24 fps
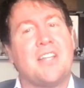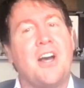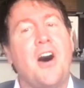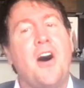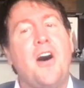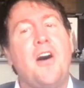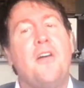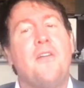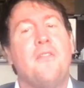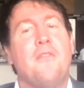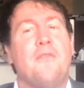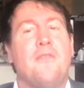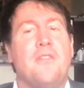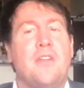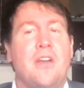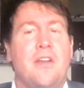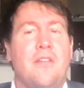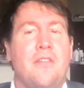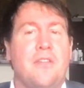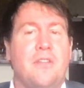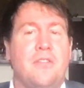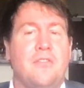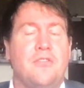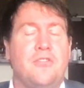of
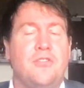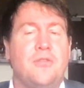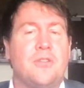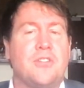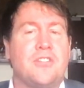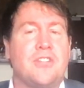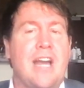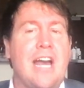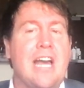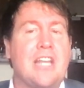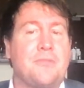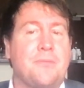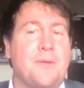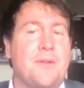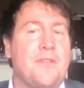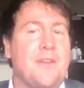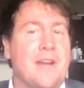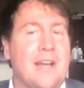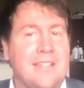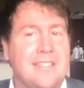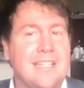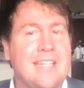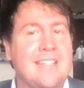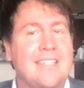the Jewish diaspora in the
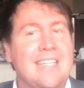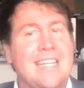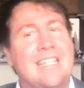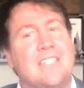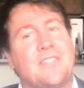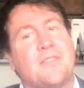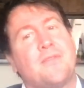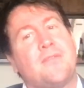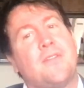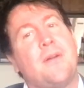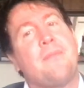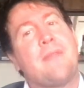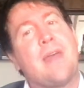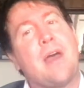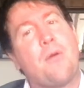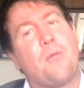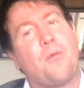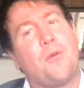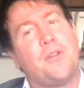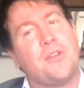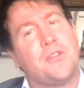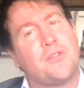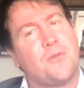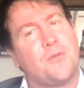United States is from that
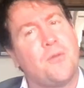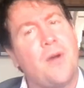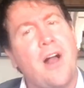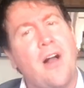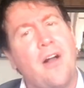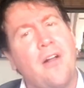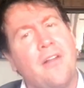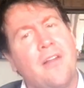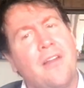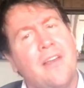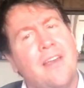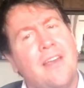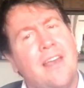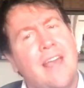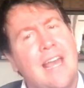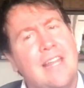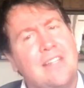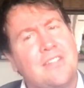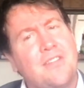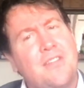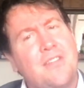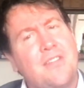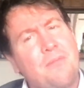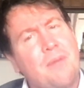world as well.
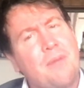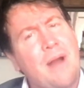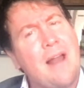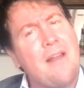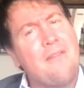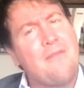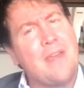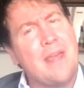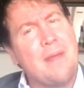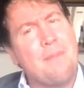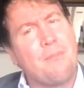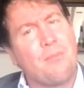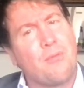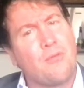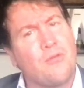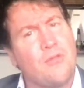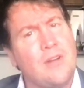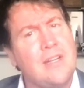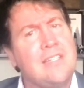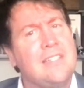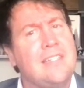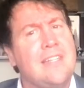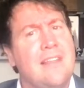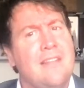And so they've probably
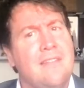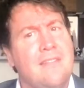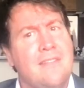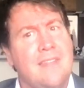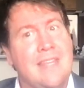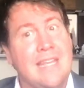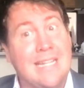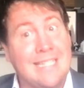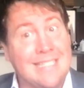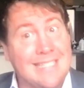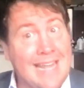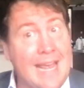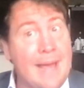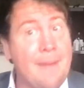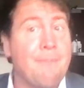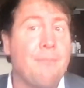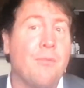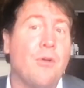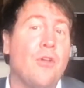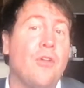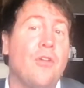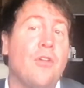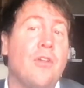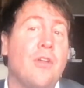imprinted the
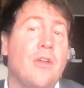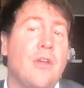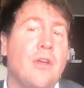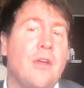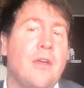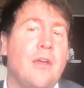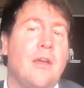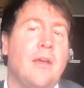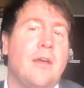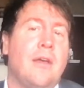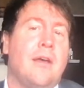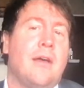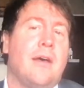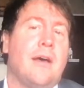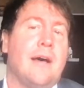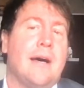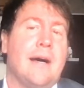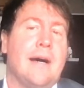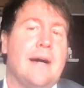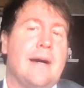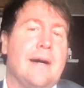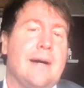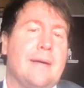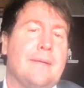example.
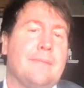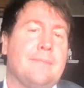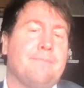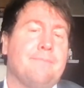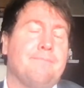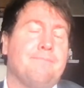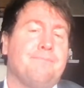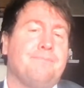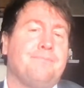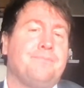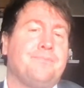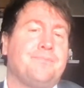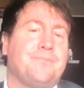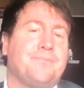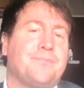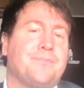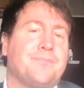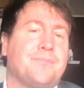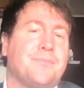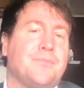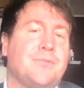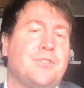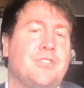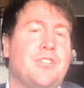
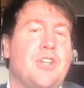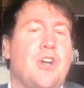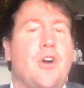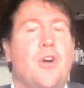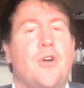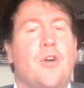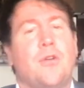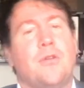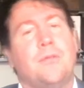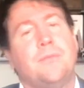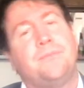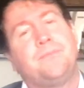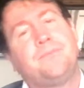So,